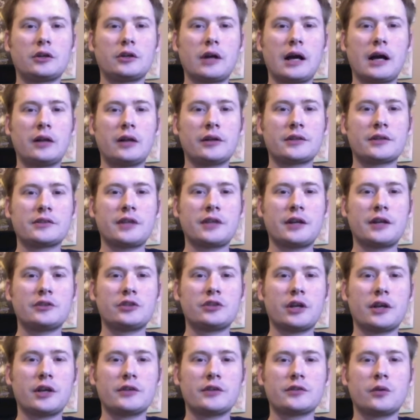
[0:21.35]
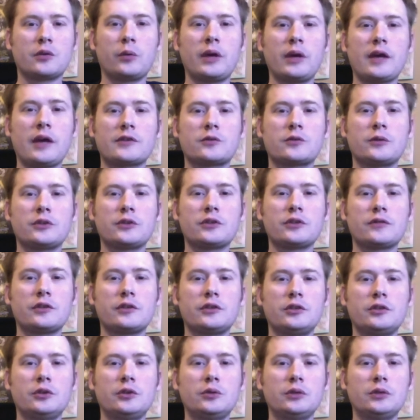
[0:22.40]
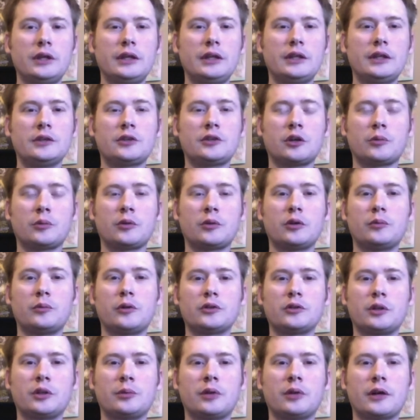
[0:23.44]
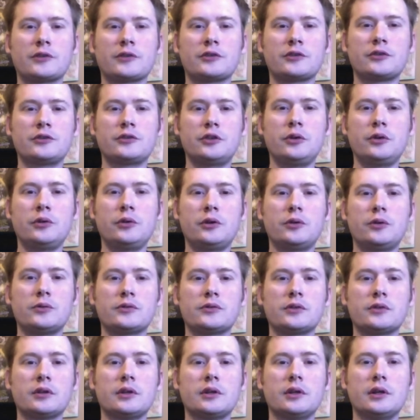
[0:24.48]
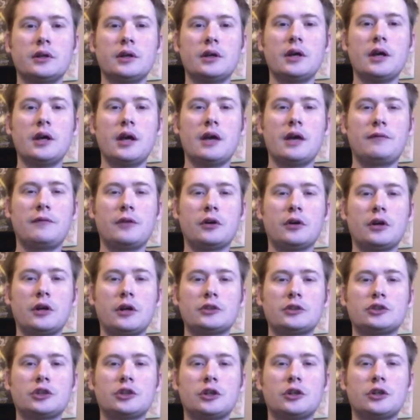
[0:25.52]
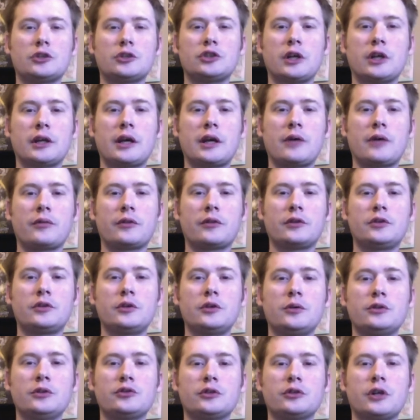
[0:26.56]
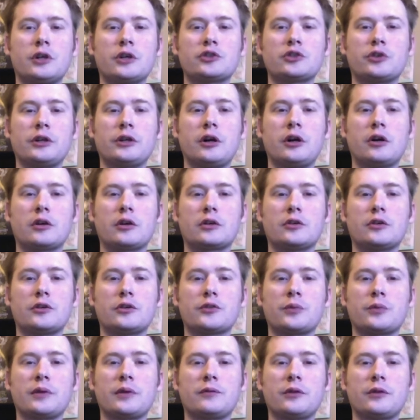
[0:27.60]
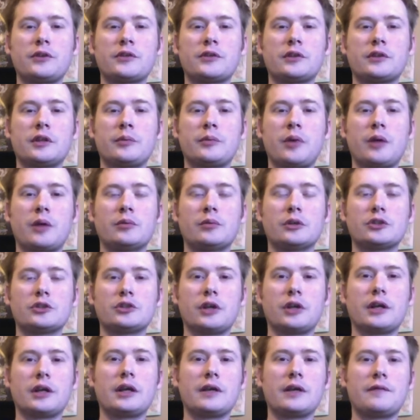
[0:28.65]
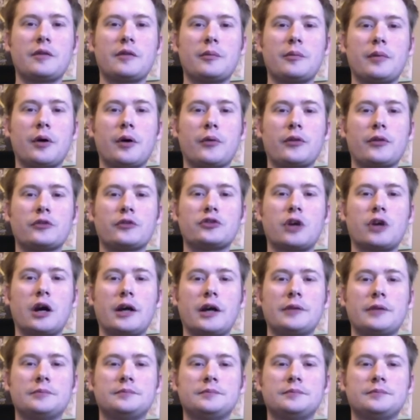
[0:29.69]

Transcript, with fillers: Alex Sanchez, we ask which of the two leading terminal multiplexers you use. If you're not sure, check out the two introductory articles we've recently published and give them both a try.